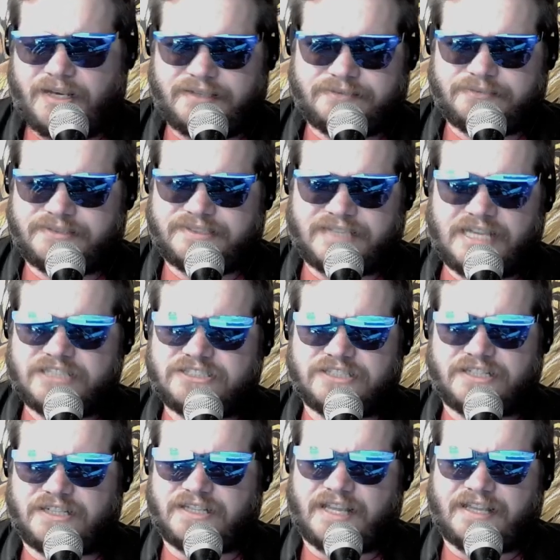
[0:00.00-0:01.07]

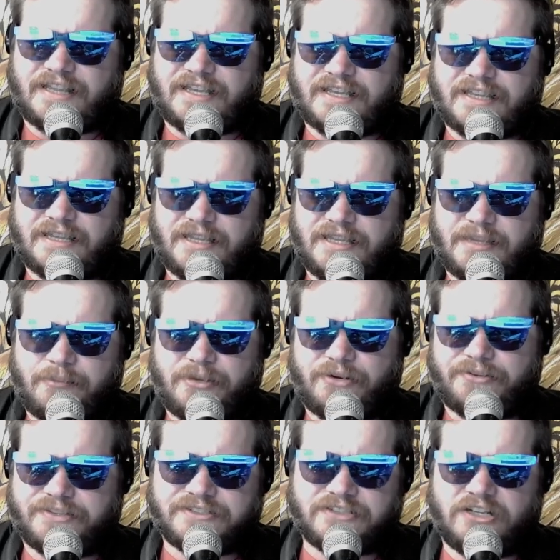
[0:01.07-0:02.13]
session, like in the middle
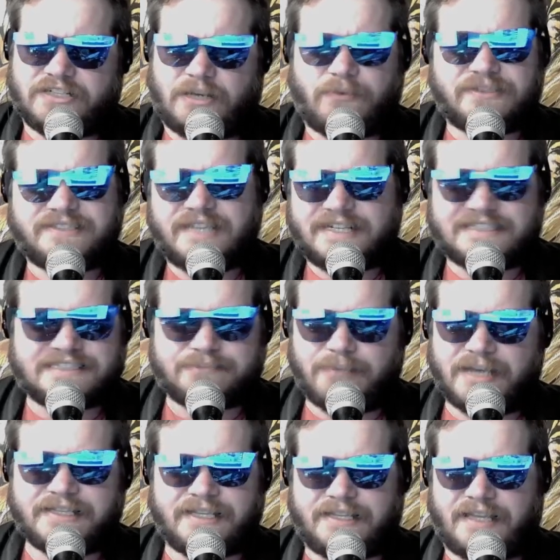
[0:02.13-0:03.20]
of the song. I was not
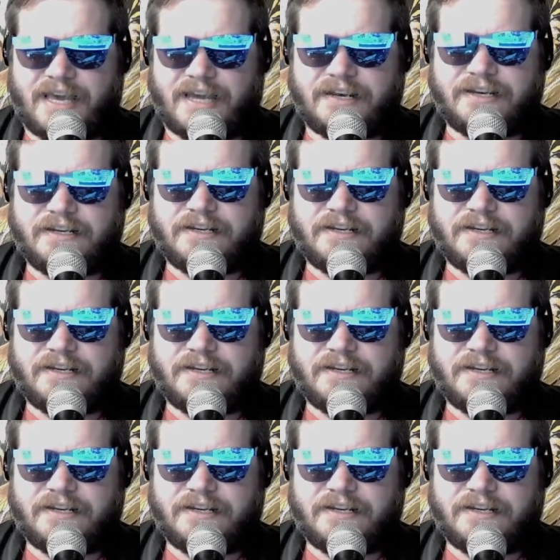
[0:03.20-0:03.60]
expecting that.